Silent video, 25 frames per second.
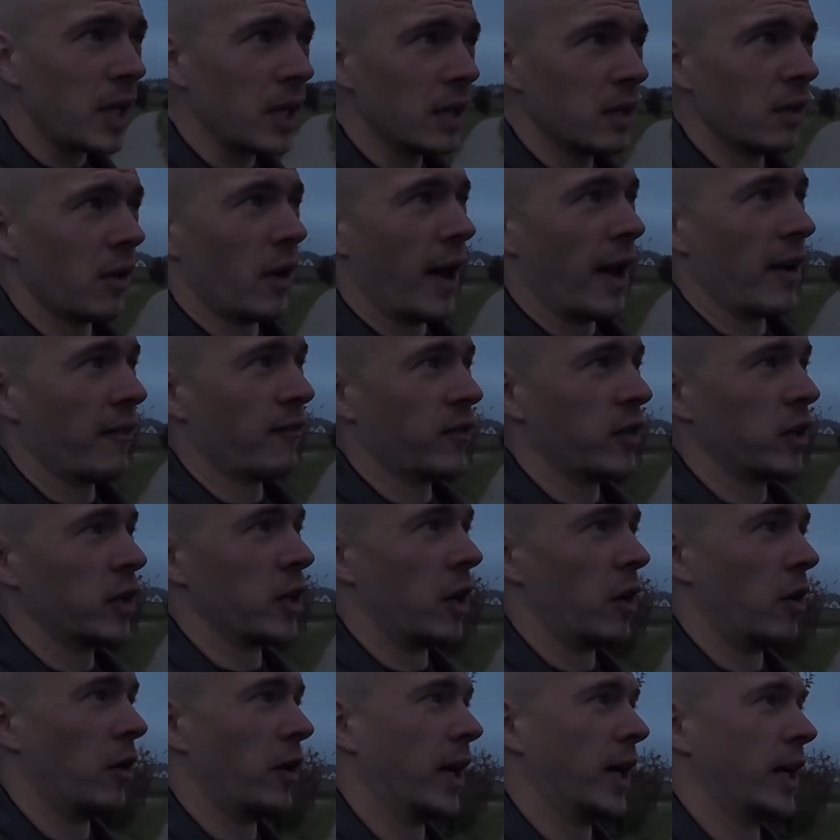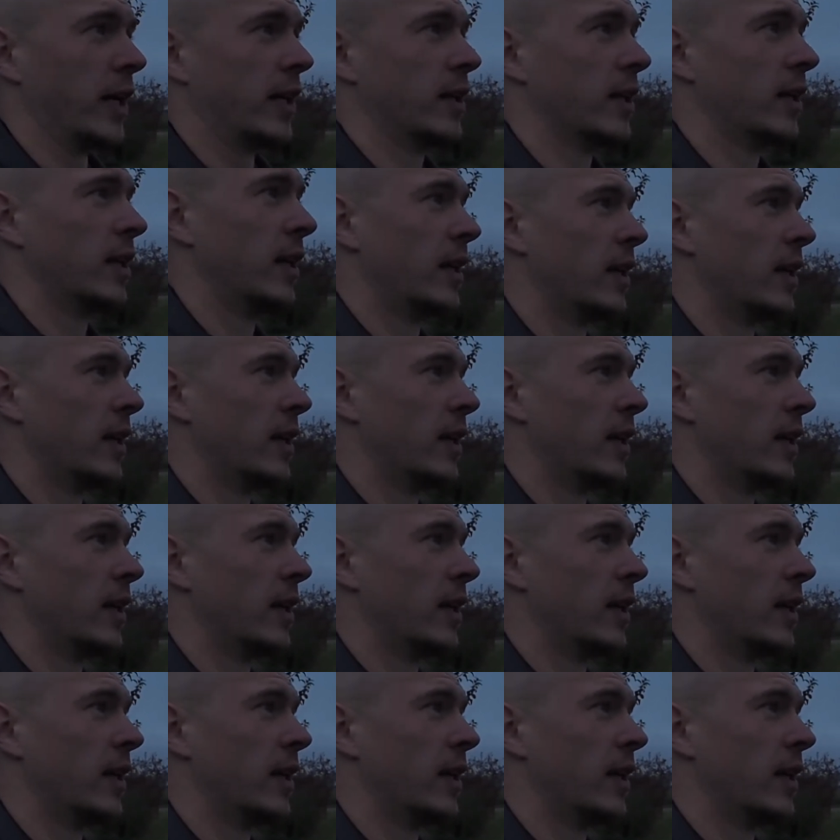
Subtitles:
You have to know it.